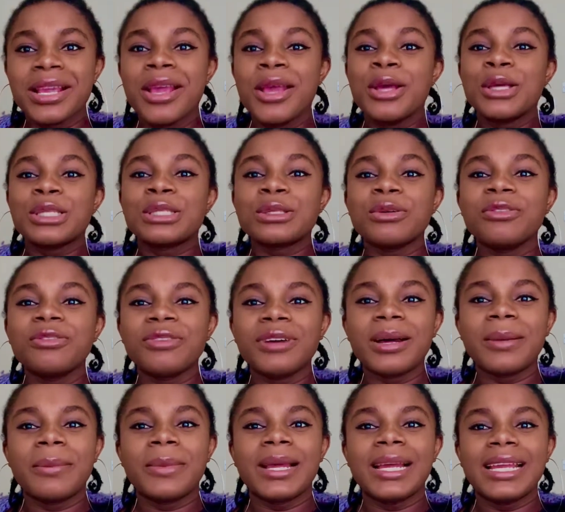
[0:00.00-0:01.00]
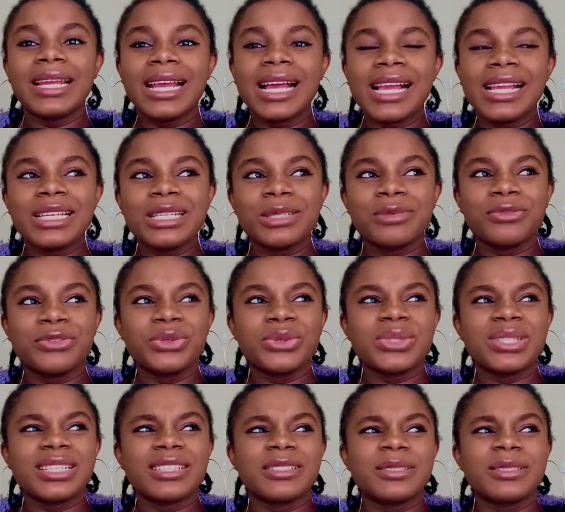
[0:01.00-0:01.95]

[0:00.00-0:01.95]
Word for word: so far my highest views has